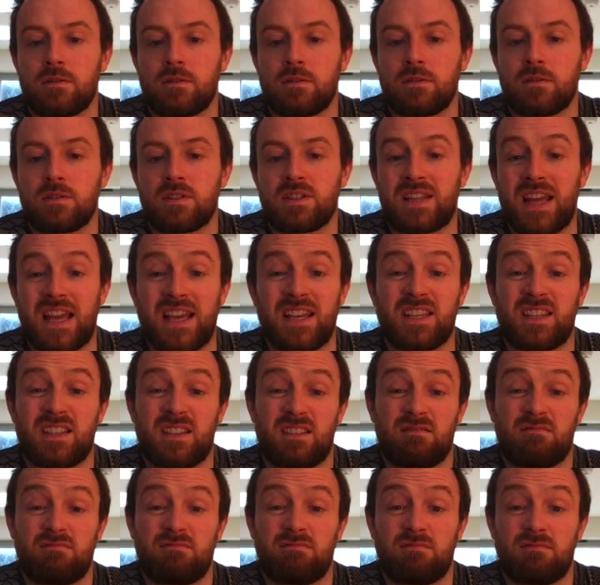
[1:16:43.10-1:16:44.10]

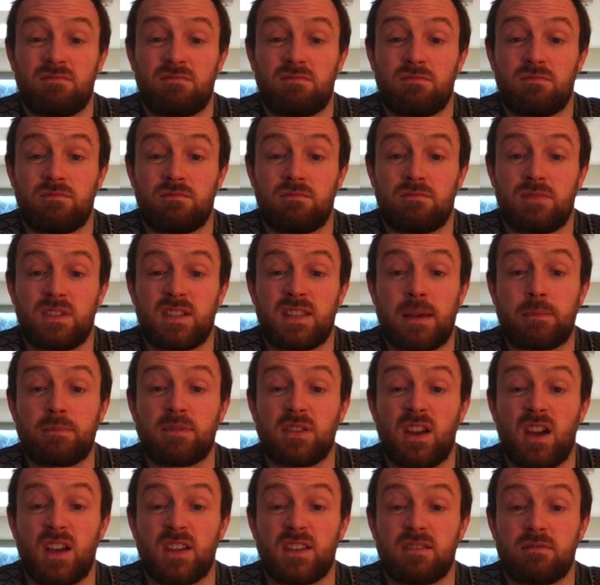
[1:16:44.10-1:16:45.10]
stays the same
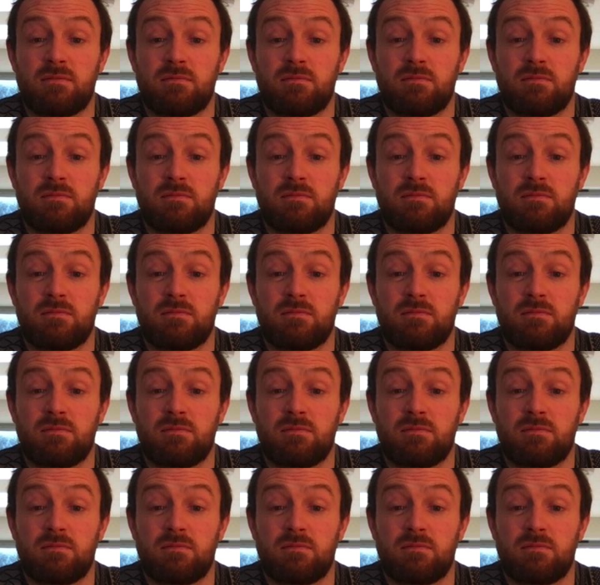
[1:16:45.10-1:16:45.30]
size.